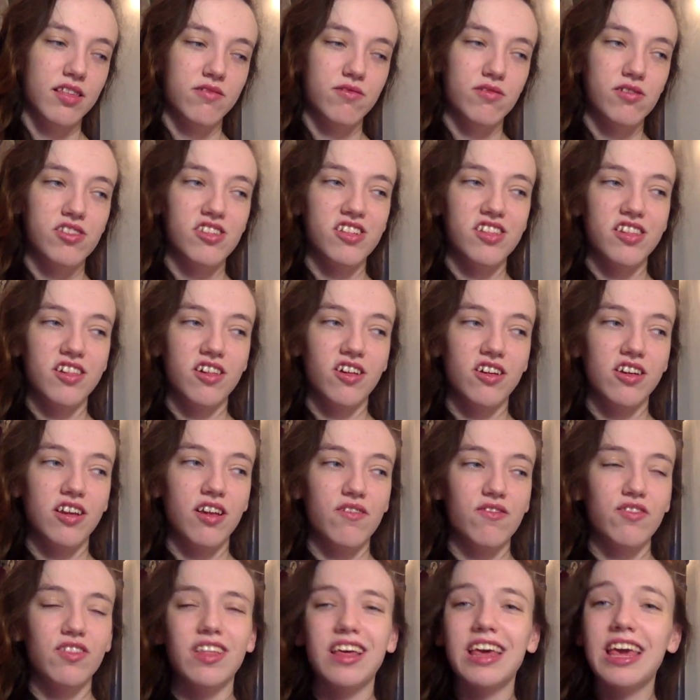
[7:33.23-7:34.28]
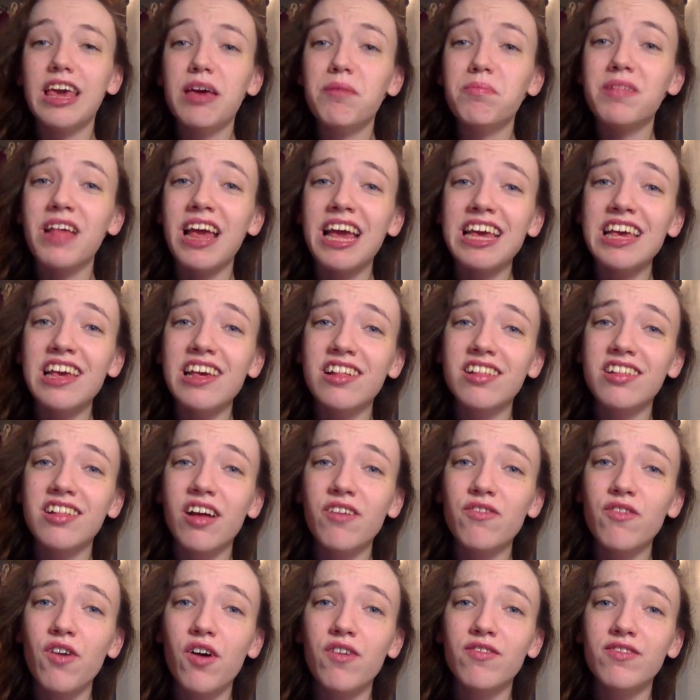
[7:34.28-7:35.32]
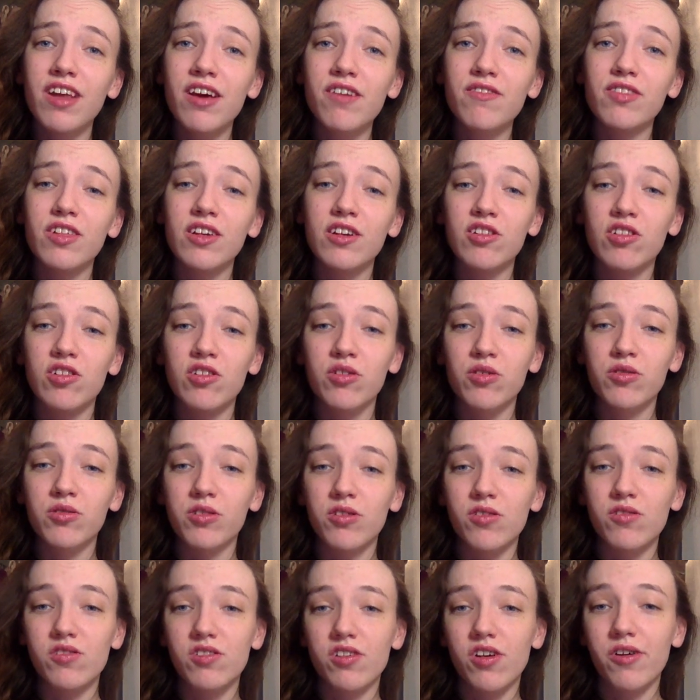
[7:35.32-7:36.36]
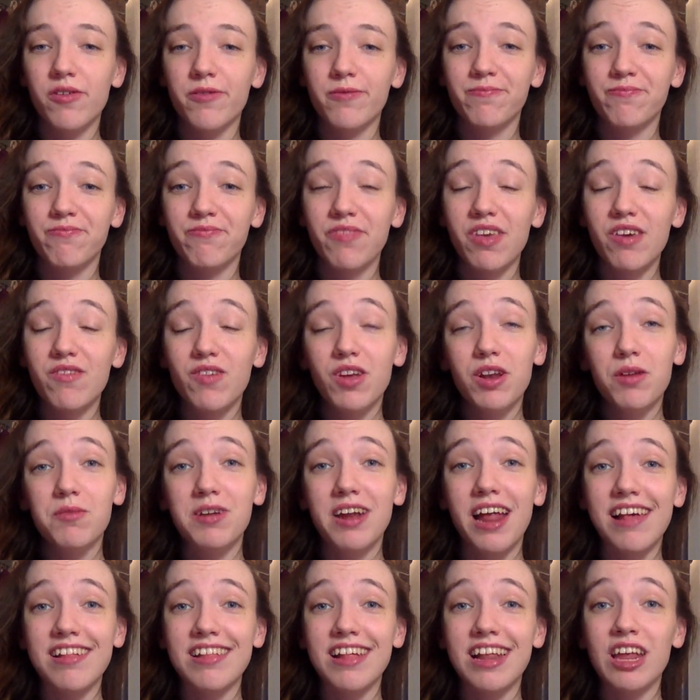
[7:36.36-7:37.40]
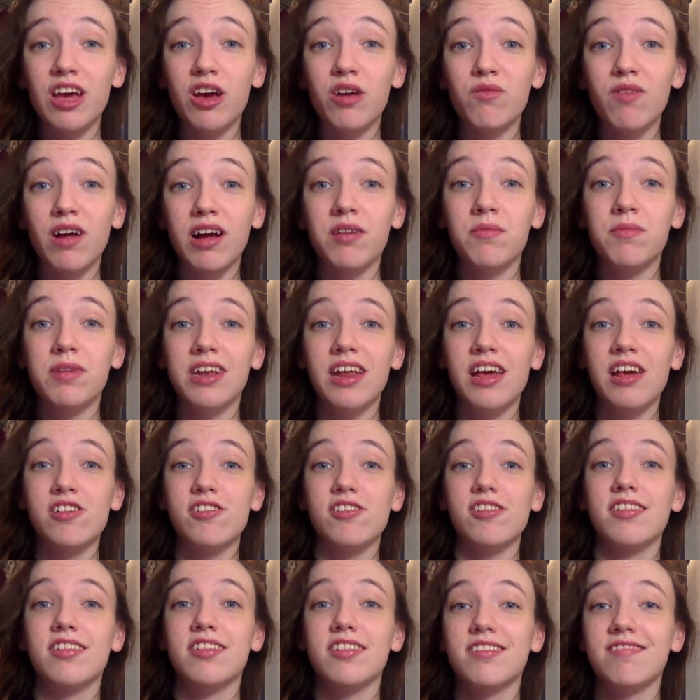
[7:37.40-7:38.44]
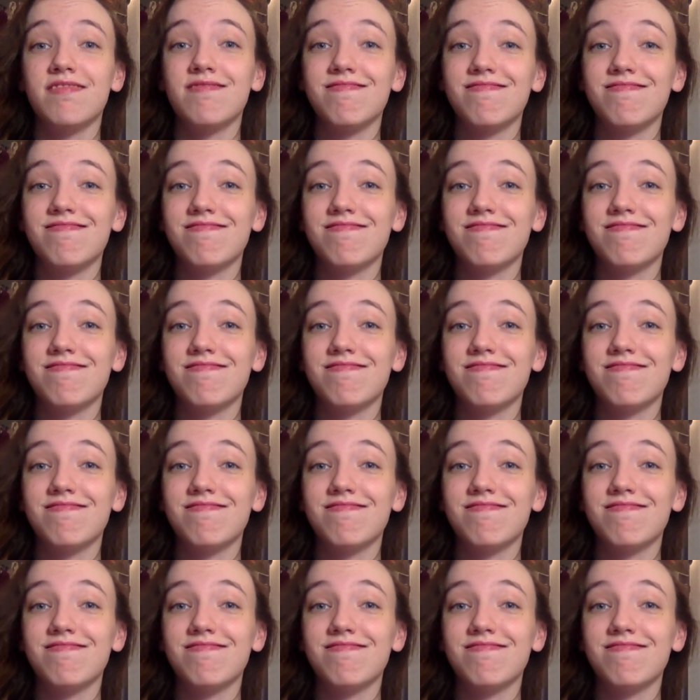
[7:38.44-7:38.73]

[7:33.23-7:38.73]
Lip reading: which isn't on Netflix. They keep taking stuff off Netflix and Hulu, so if anyone has any good recommendations,